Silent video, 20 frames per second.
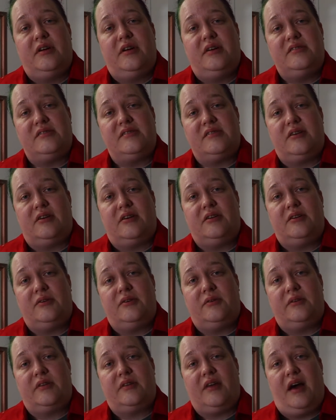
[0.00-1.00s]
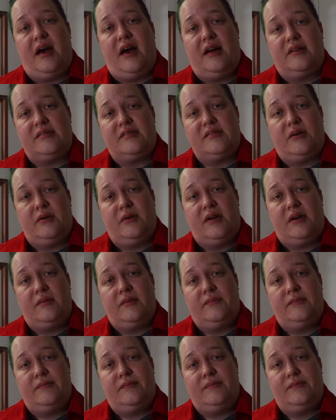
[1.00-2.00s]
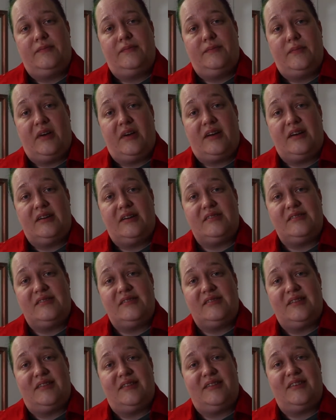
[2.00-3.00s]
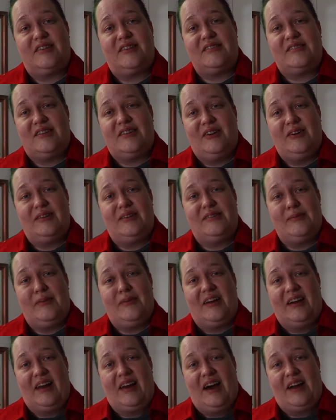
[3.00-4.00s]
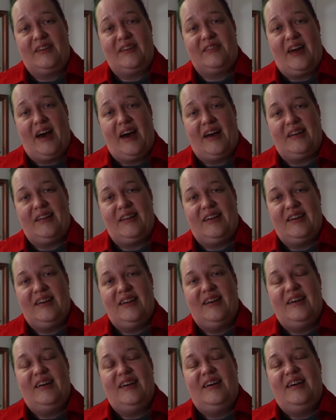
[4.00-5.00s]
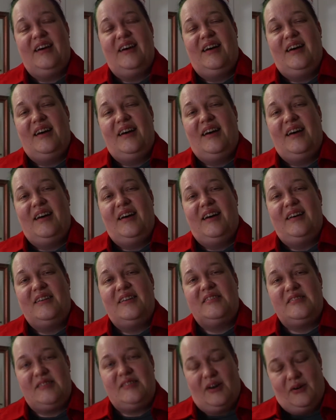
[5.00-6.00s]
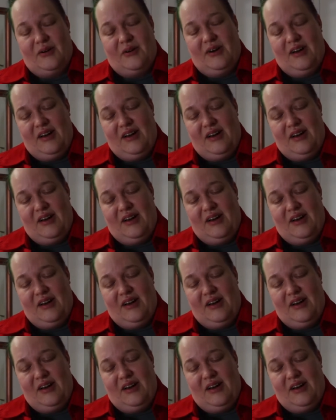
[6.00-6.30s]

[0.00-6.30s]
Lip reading: and start doing the hand sewing, because there's going to be a lot of that. So,